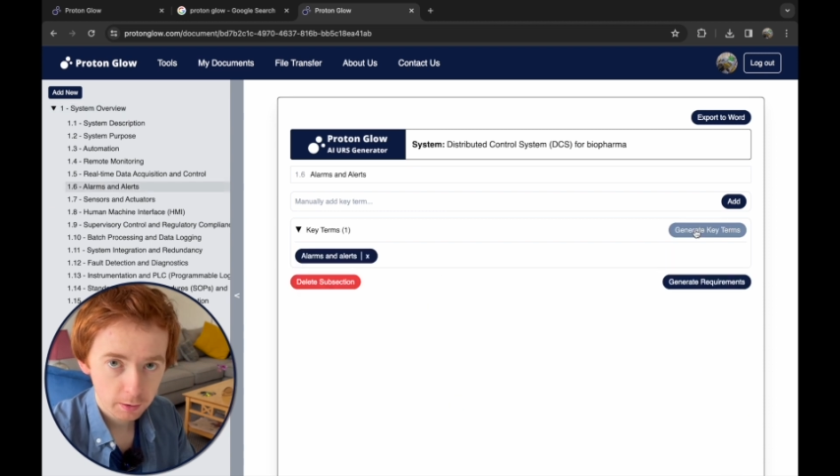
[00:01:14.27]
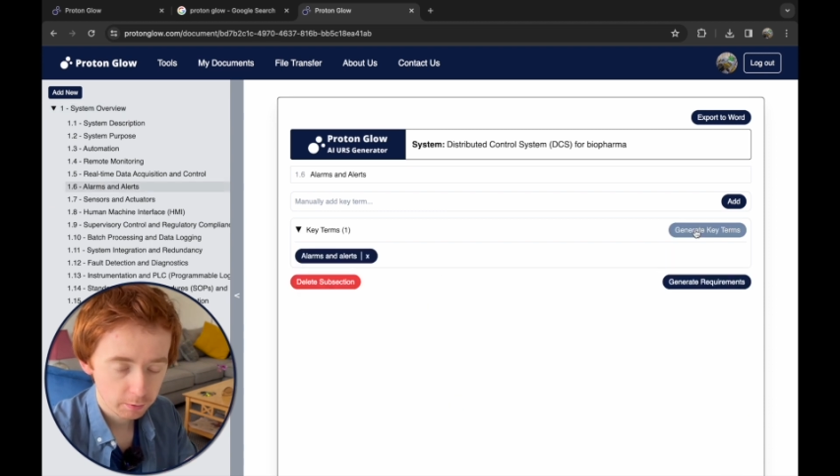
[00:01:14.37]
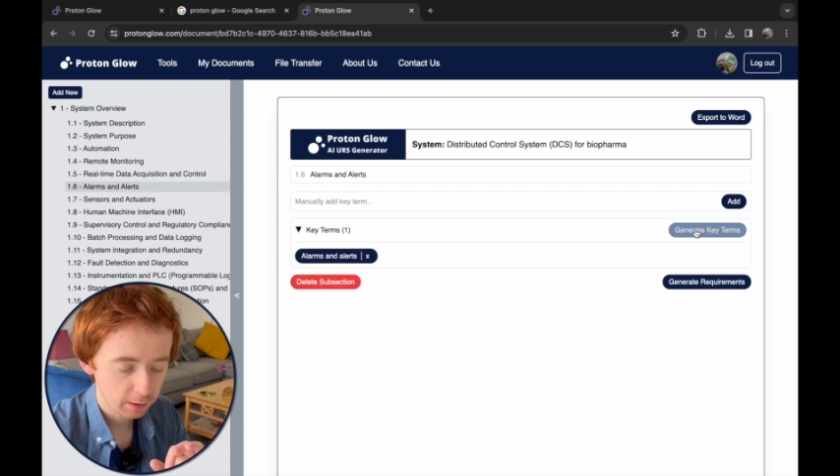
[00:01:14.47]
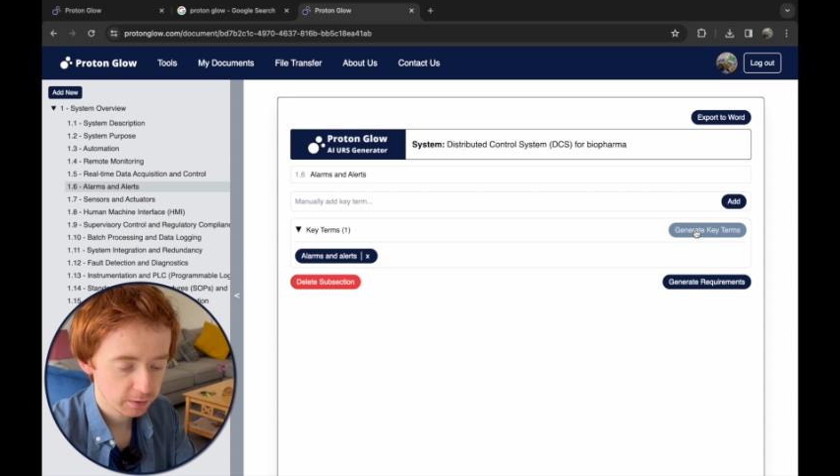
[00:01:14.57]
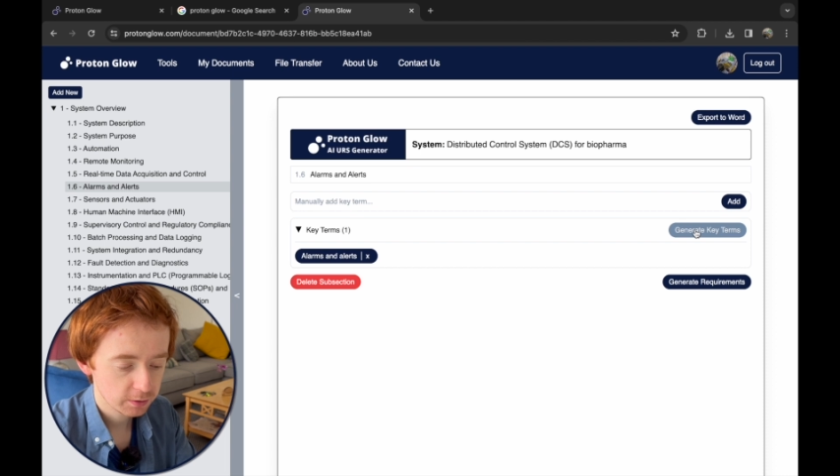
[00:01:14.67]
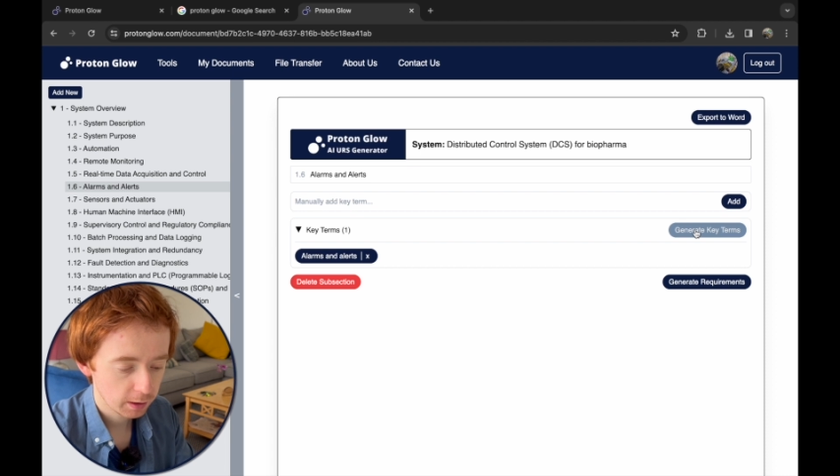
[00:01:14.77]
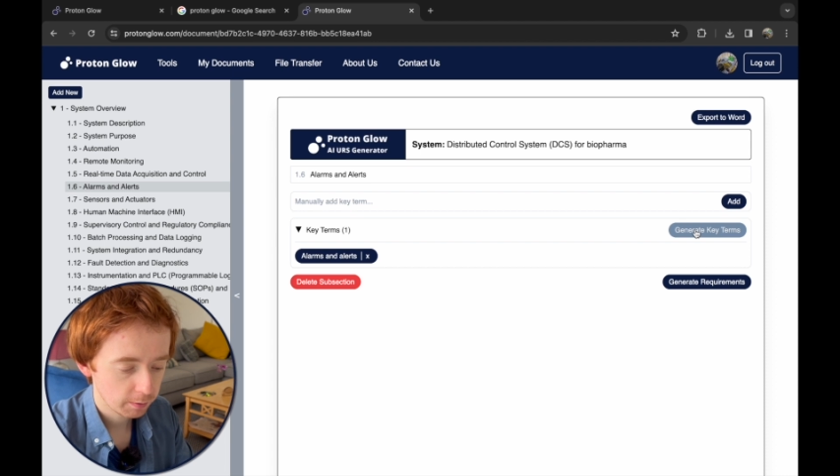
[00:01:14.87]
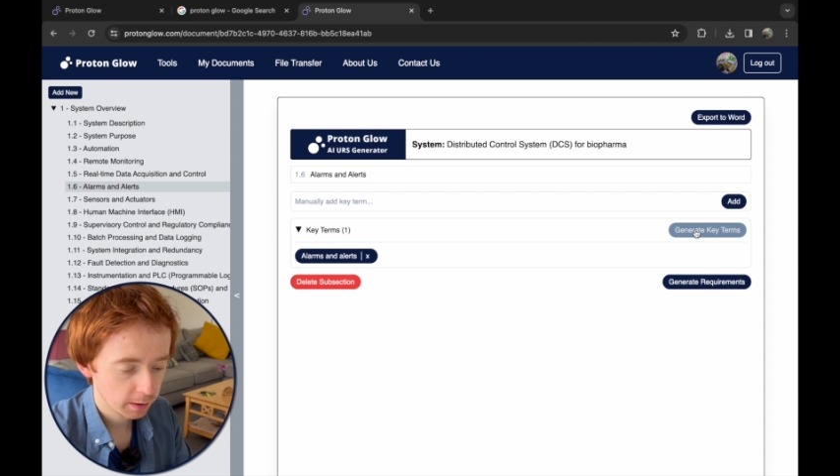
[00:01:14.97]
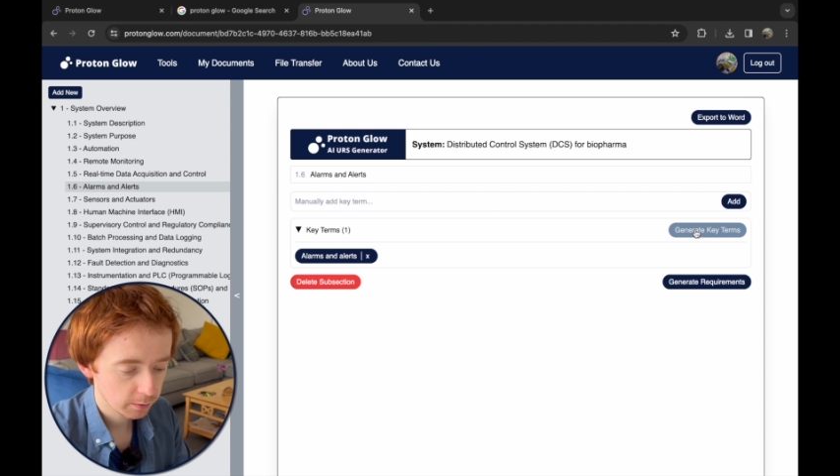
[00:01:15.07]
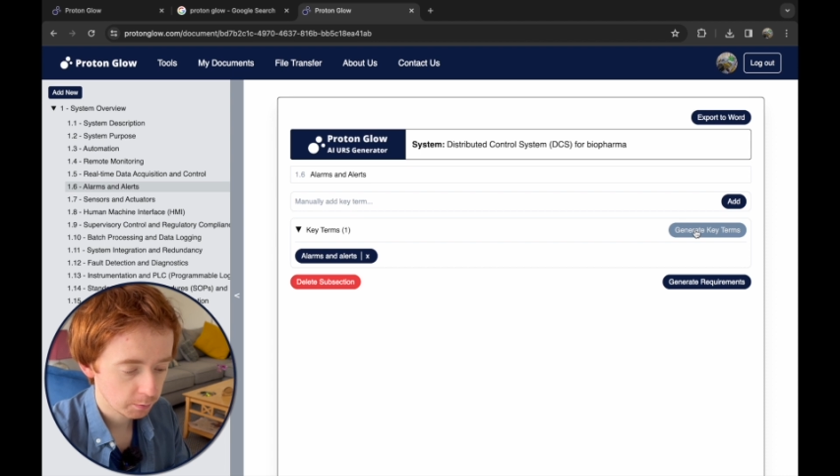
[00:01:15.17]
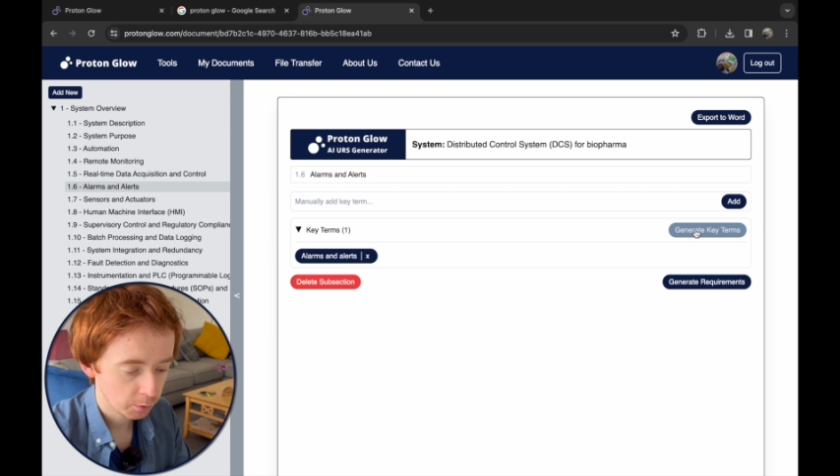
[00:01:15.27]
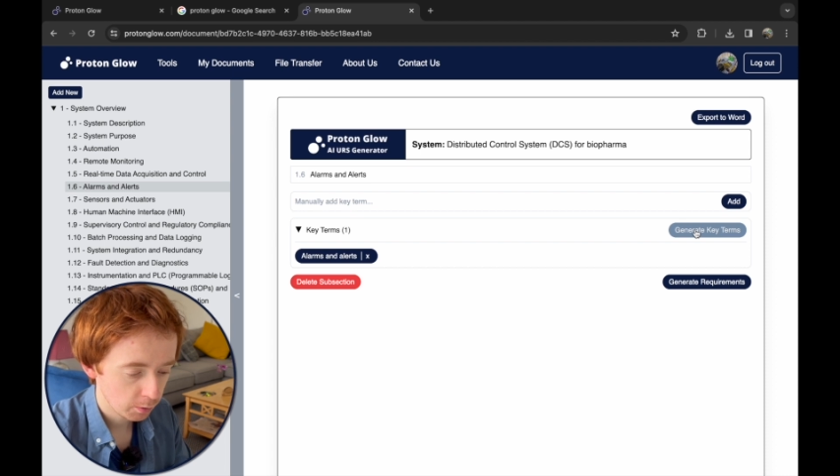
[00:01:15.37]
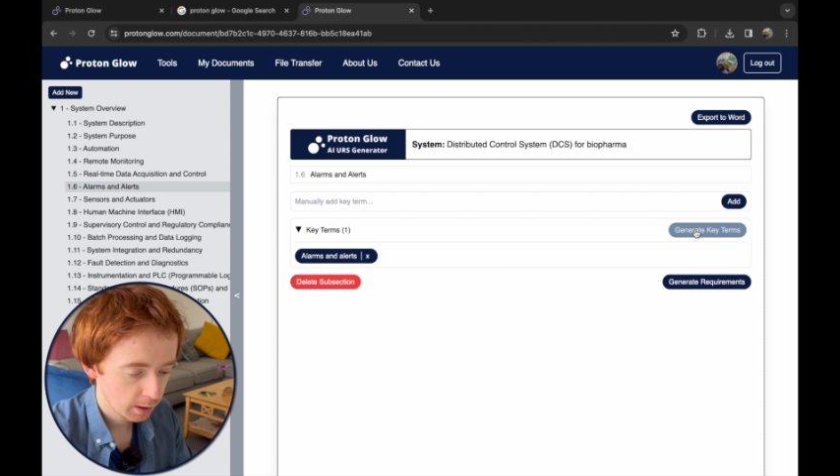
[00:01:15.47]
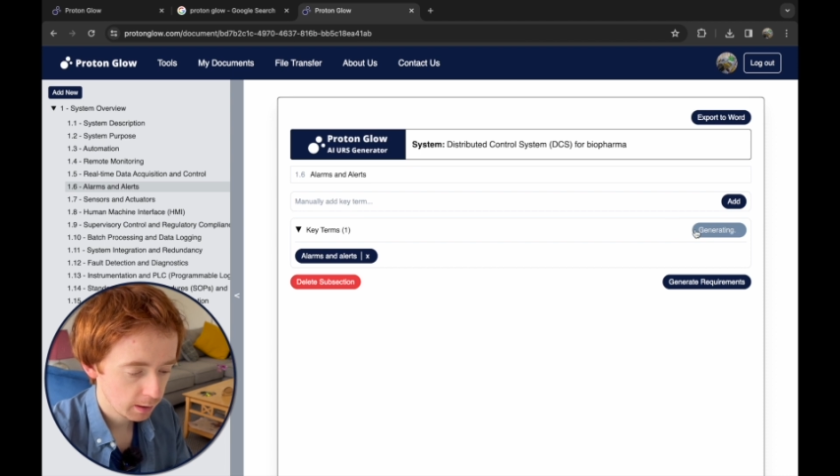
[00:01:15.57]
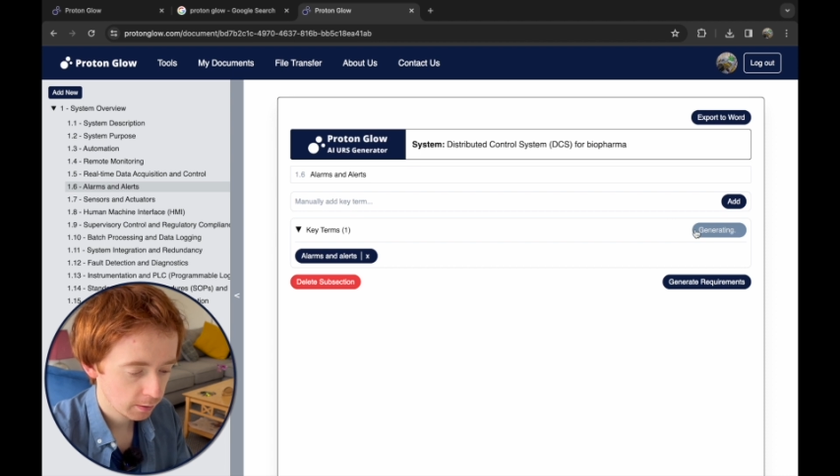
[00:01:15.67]
So let's generate some new
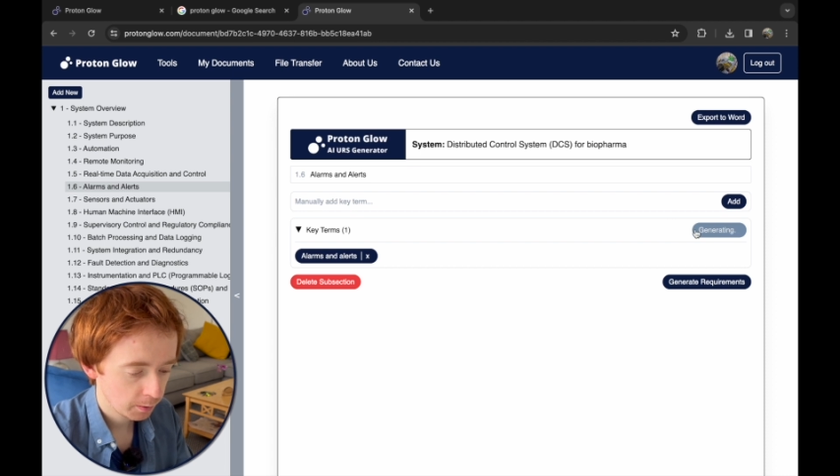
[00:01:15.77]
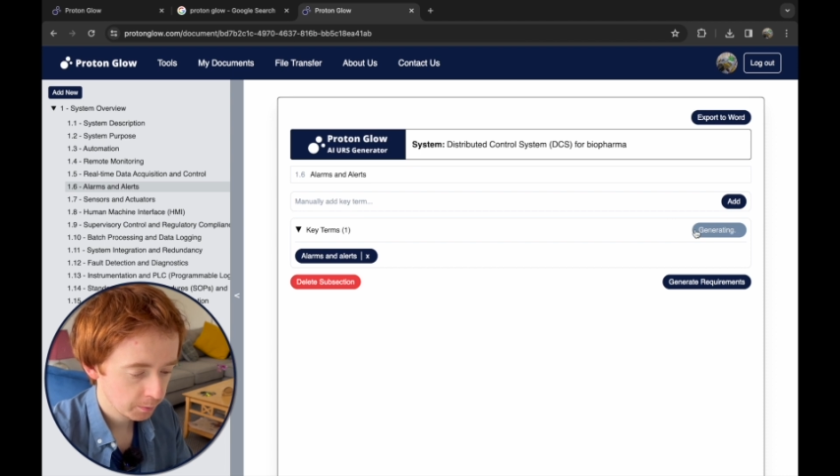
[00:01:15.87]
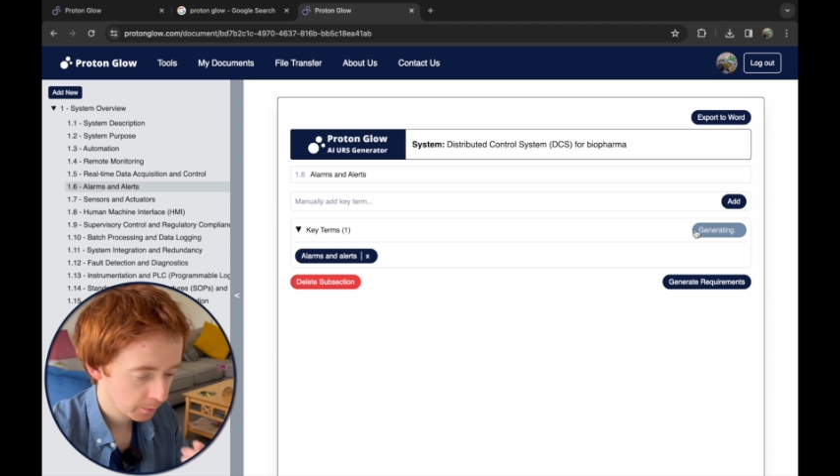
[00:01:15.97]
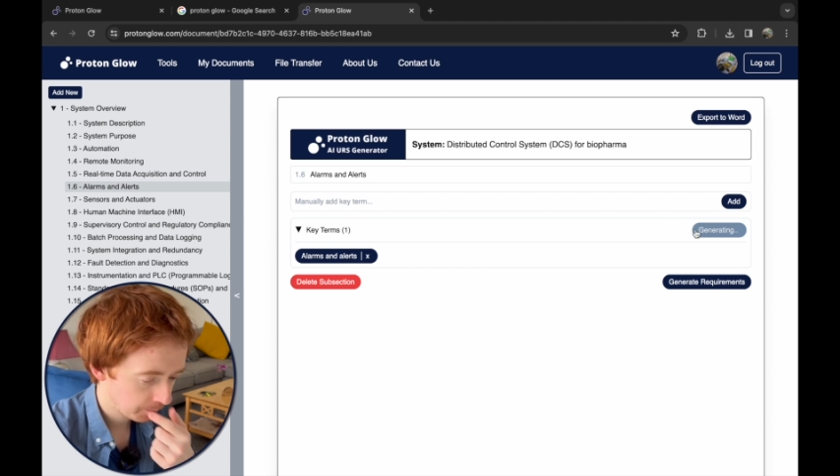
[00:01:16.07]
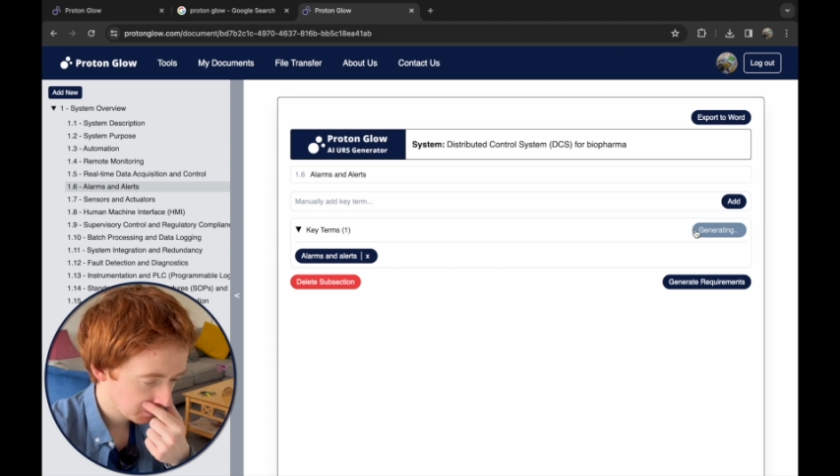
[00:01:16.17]
key terms.